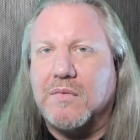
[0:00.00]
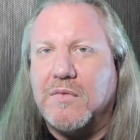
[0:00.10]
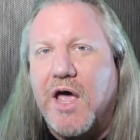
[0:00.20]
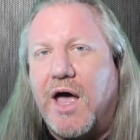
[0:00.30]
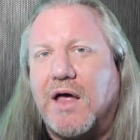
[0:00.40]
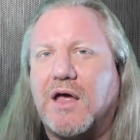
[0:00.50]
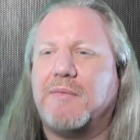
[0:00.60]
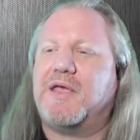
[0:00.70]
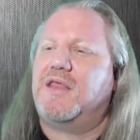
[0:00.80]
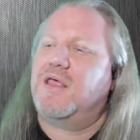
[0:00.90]
Yeah, I
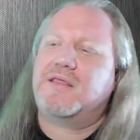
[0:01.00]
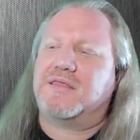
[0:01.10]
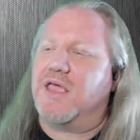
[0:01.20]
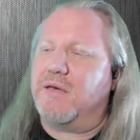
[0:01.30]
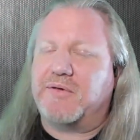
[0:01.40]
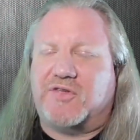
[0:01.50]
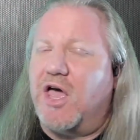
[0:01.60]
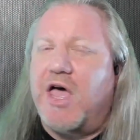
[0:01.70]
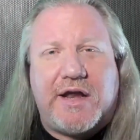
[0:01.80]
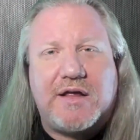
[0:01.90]
mean, it was
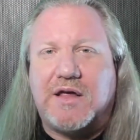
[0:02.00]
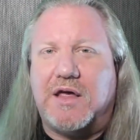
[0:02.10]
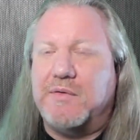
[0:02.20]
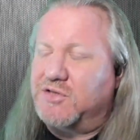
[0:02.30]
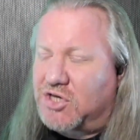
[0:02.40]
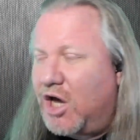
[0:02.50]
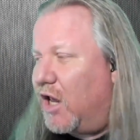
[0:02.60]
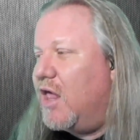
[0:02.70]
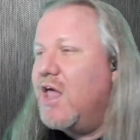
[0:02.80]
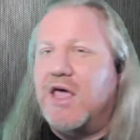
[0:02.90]
good. It was
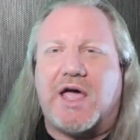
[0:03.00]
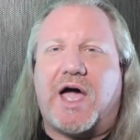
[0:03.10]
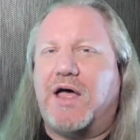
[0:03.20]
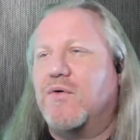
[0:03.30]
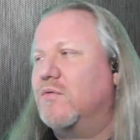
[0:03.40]
good. I,